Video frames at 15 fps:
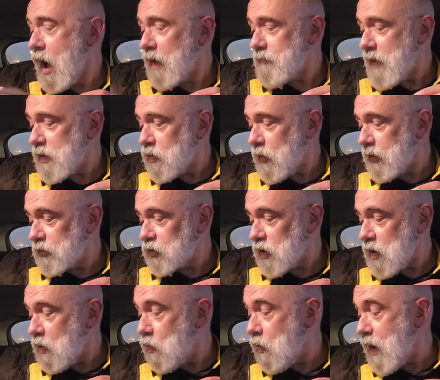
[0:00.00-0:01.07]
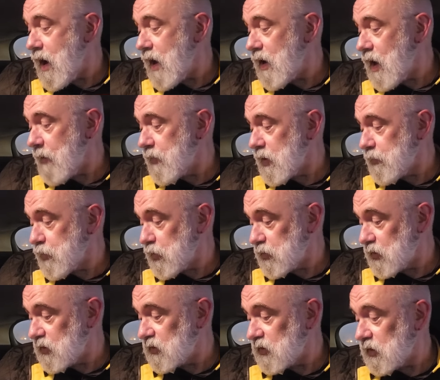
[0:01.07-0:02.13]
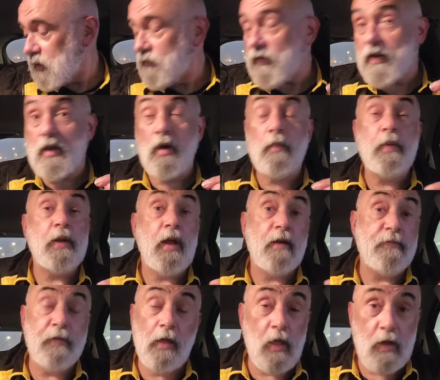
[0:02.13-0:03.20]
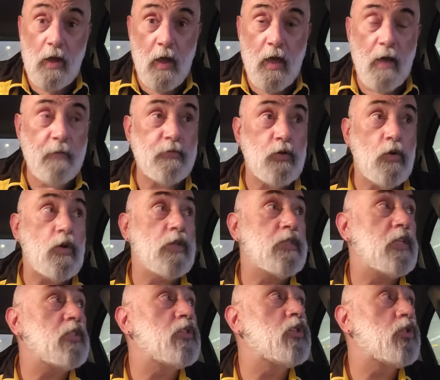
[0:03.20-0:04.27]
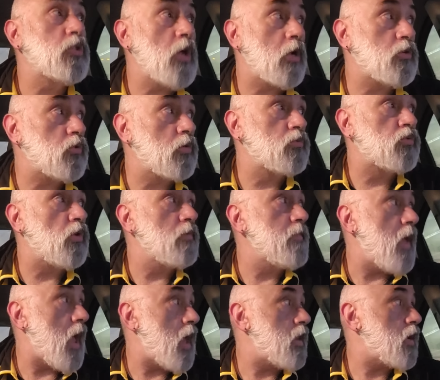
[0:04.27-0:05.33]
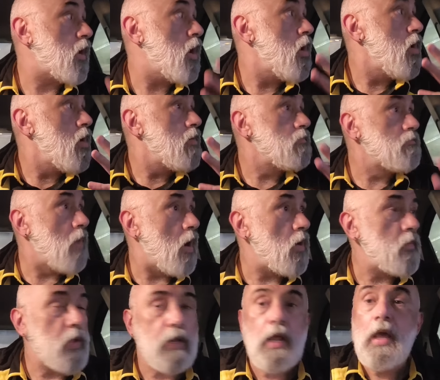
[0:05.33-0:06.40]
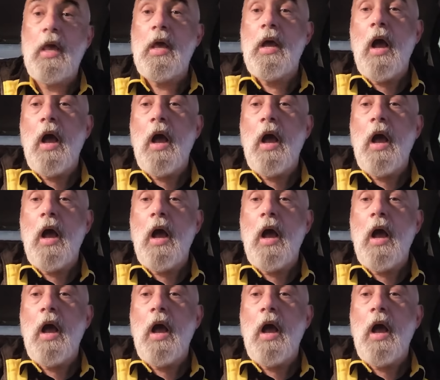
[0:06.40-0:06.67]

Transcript: I'm not quite sure when I'm gonna put this in the video, but I feel like I have to because it's such a dramatic moment.